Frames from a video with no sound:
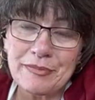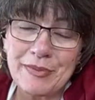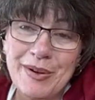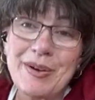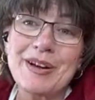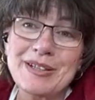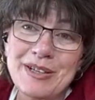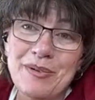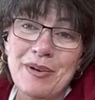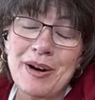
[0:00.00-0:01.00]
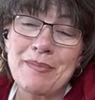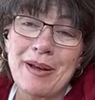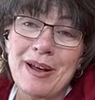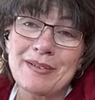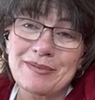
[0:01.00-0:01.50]
you guys know where I'm
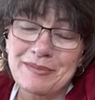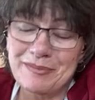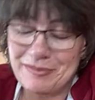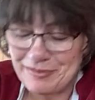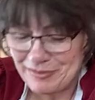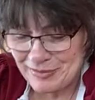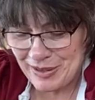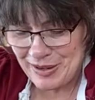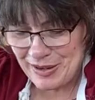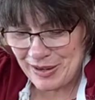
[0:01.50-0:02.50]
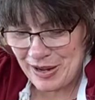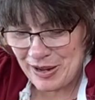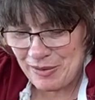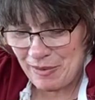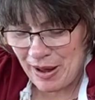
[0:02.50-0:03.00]
at.
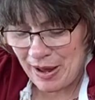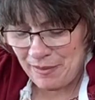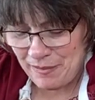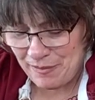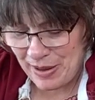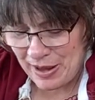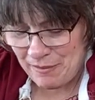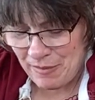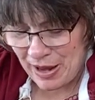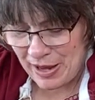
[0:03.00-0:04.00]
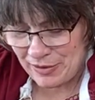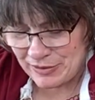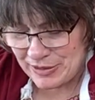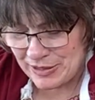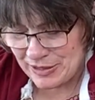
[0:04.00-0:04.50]
I'm 8
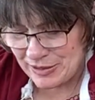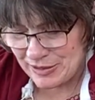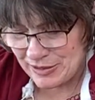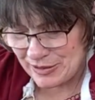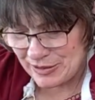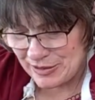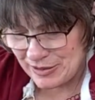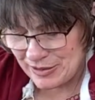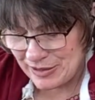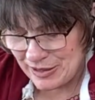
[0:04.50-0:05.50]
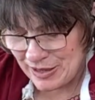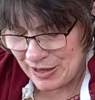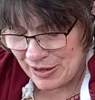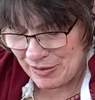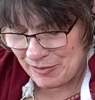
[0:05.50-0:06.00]
miles
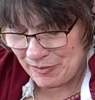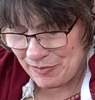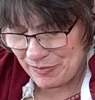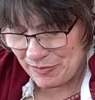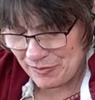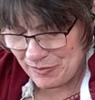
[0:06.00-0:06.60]
um,